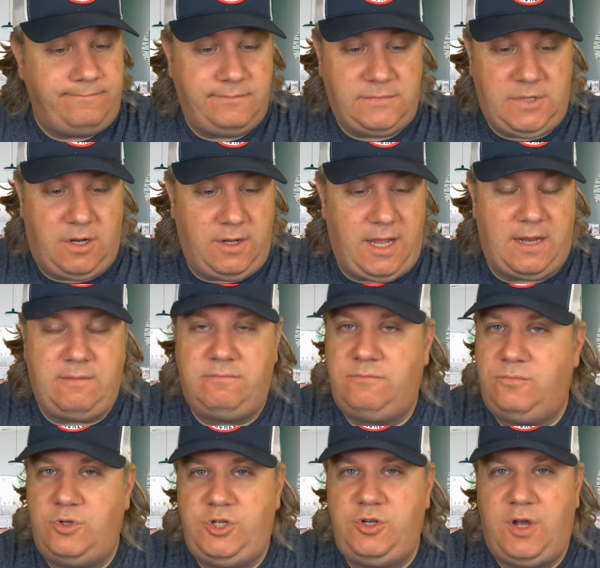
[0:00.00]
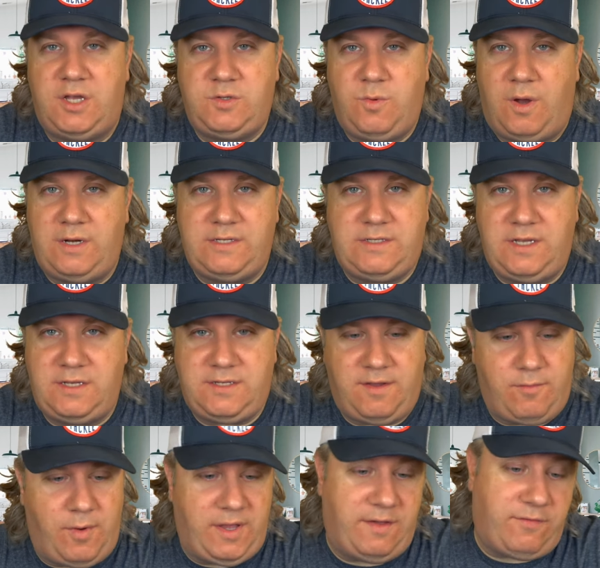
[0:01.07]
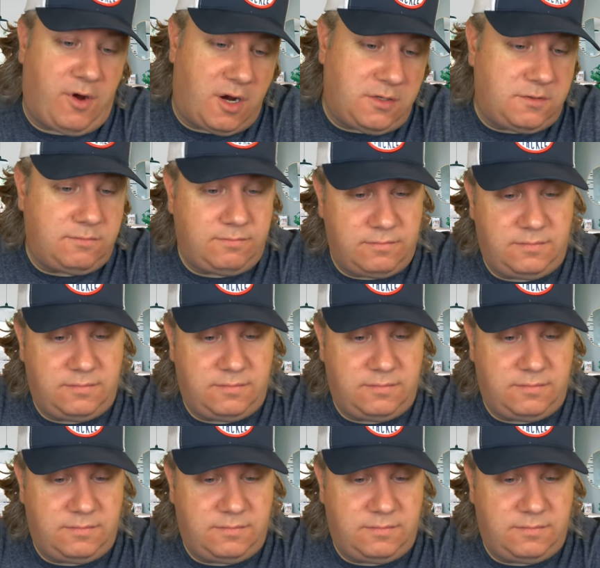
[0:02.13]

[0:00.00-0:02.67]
you know, again, would you guys want to see us give away gift cards?